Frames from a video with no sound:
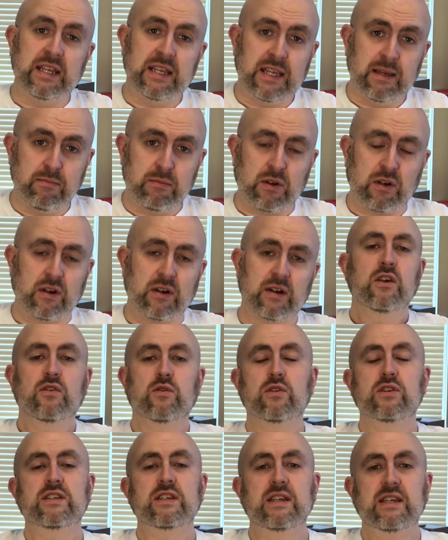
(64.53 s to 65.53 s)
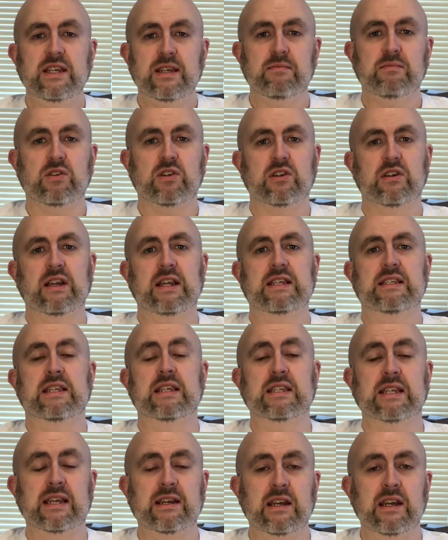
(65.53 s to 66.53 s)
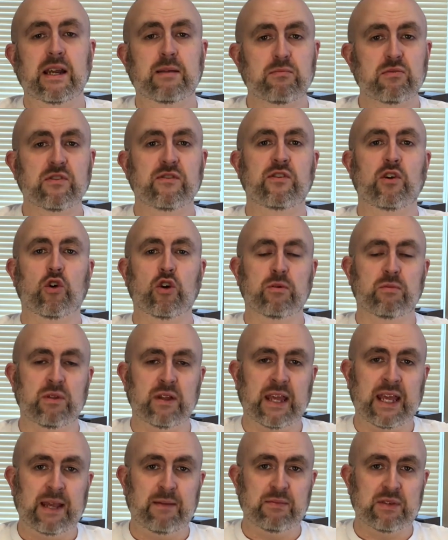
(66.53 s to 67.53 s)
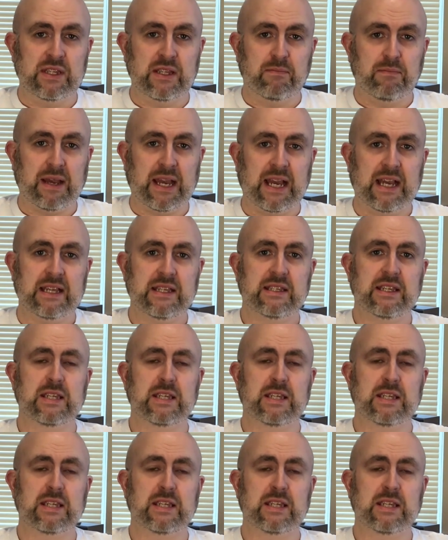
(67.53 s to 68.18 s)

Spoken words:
Gimmler. Thorsten Gimmler has designed a number of notable games in the past.